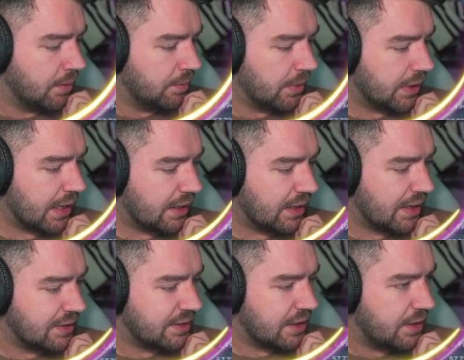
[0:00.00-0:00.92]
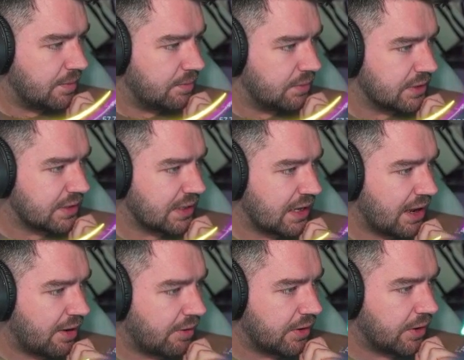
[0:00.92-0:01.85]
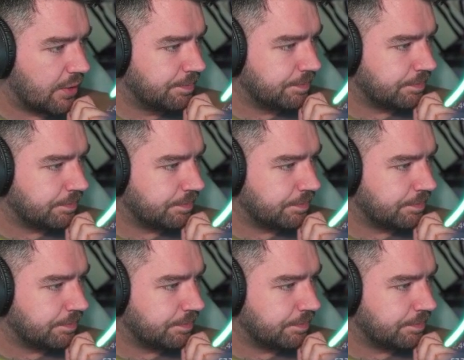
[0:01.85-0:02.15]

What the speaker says: But yeah, let's carry on.